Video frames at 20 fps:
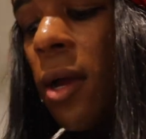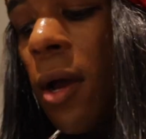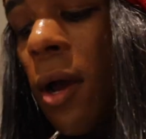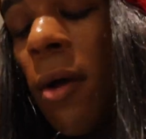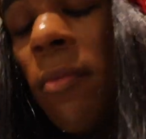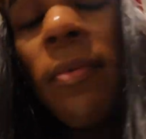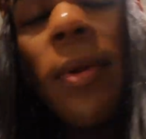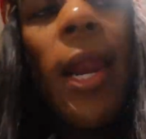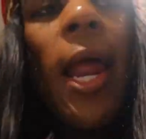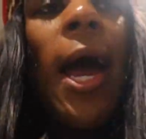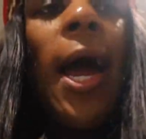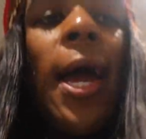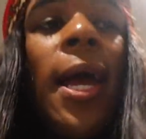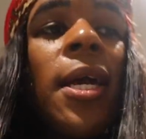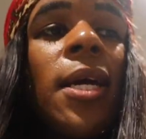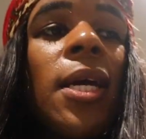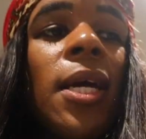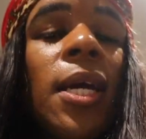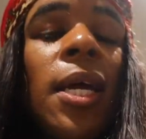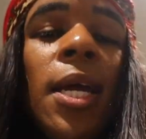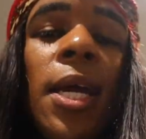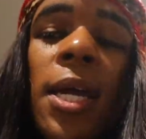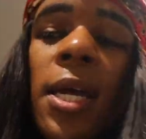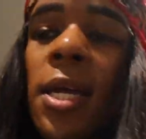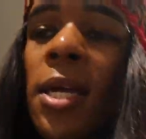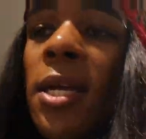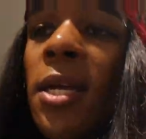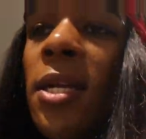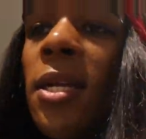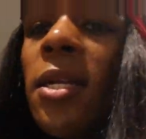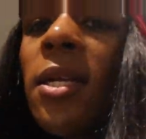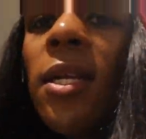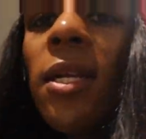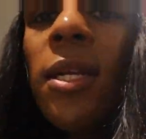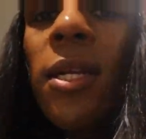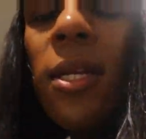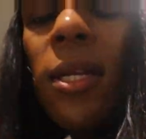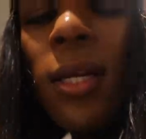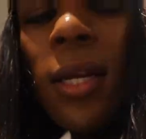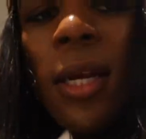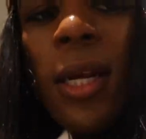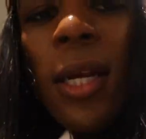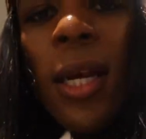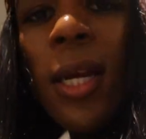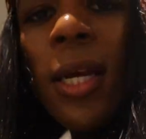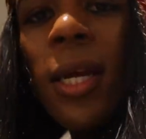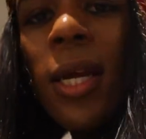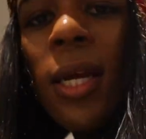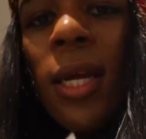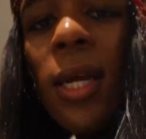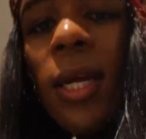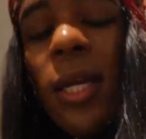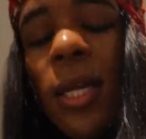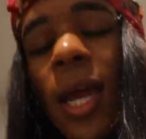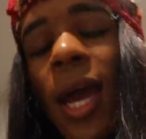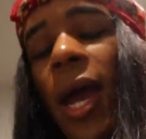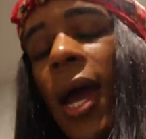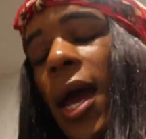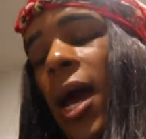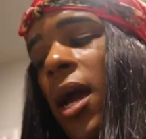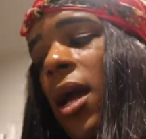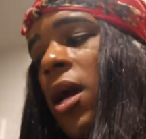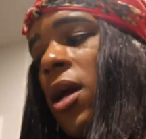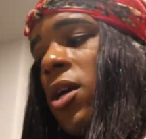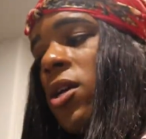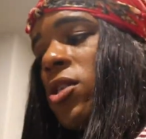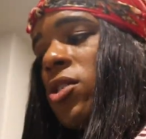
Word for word: of like, and yeah.